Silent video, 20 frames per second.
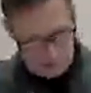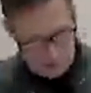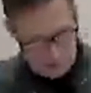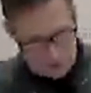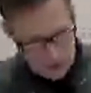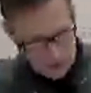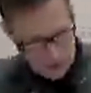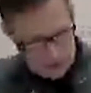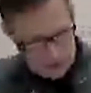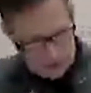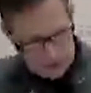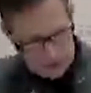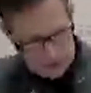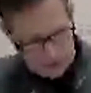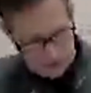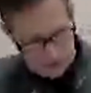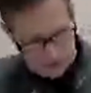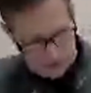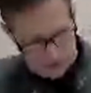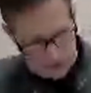And
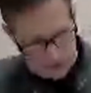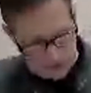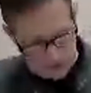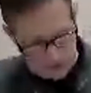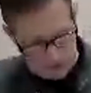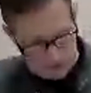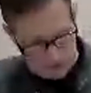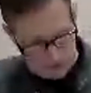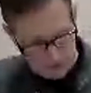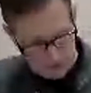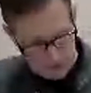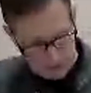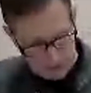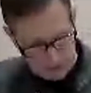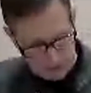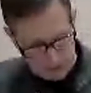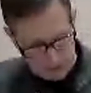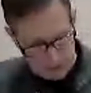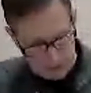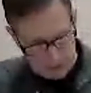then
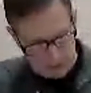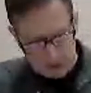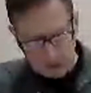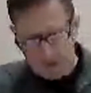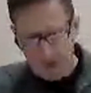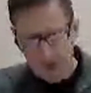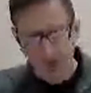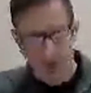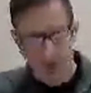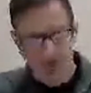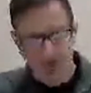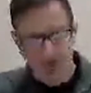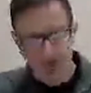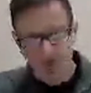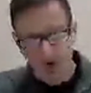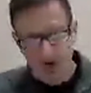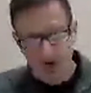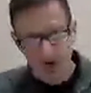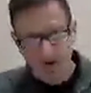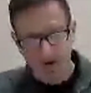as far
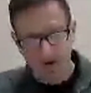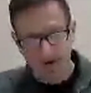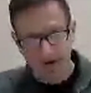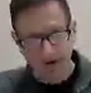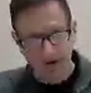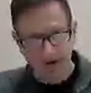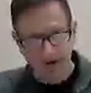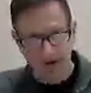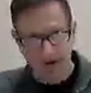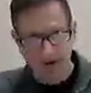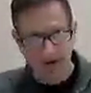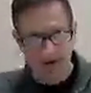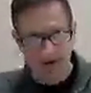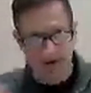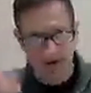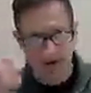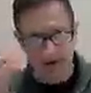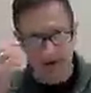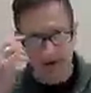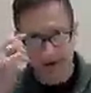as the theater, I was talking to the
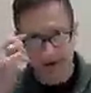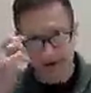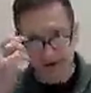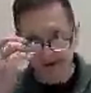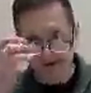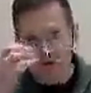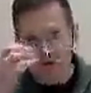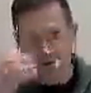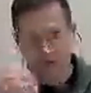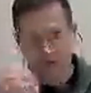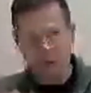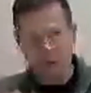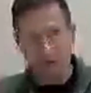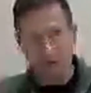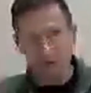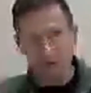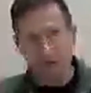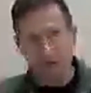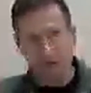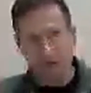theater staff when I
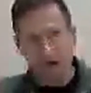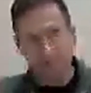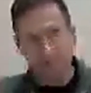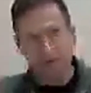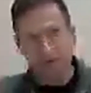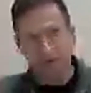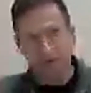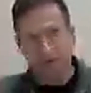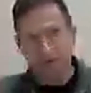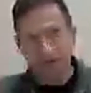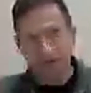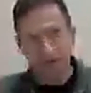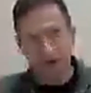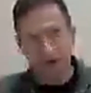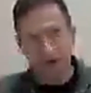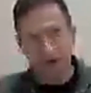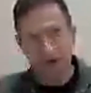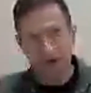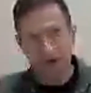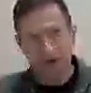took my family over to
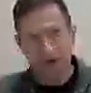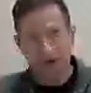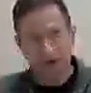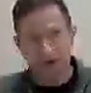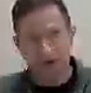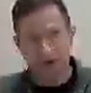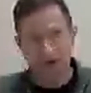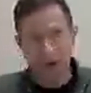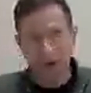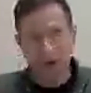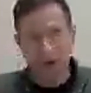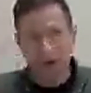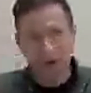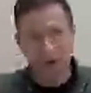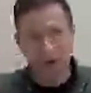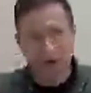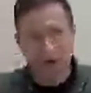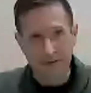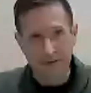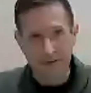watch Croods
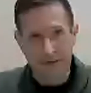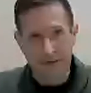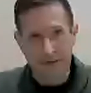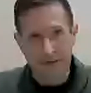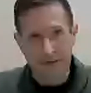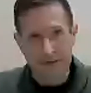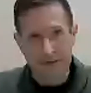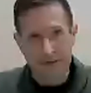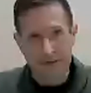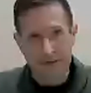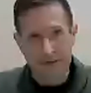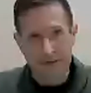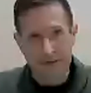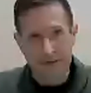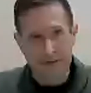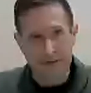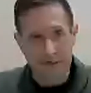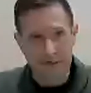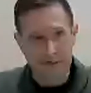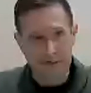on
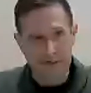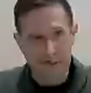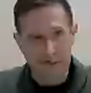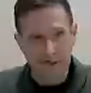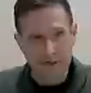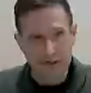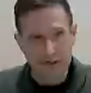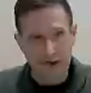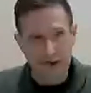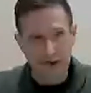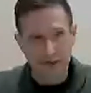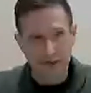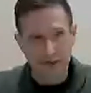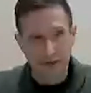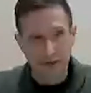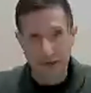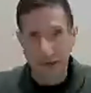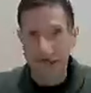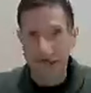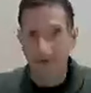Sunday. So there
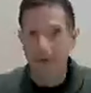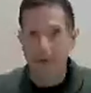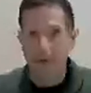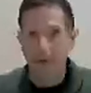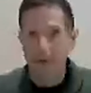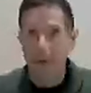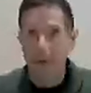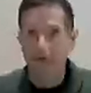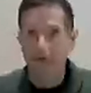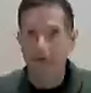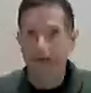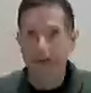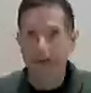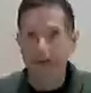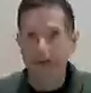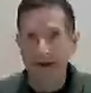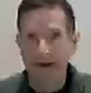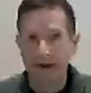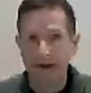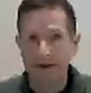were a few other people in the
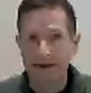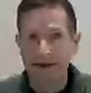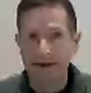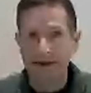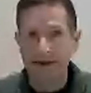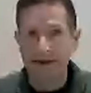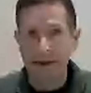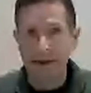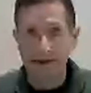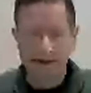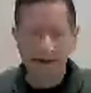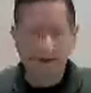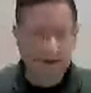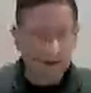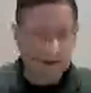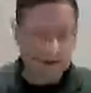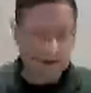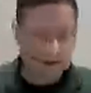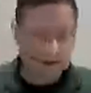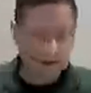audience this time,
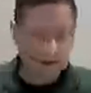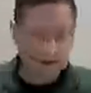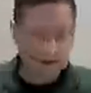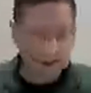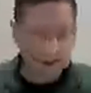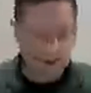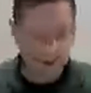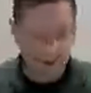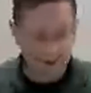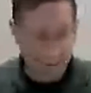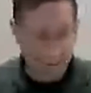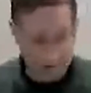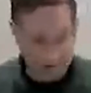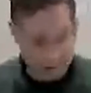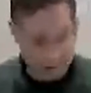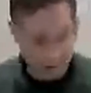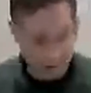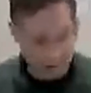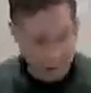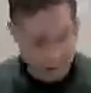unlike some of the other movies
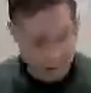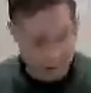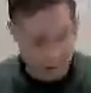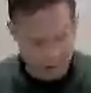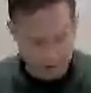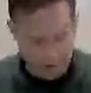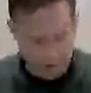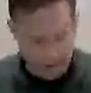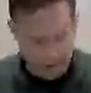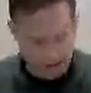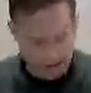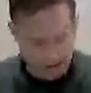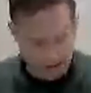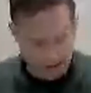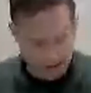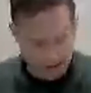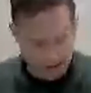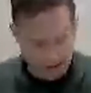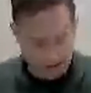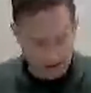I'd taken
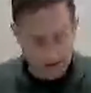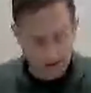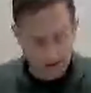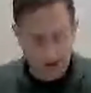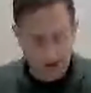them to.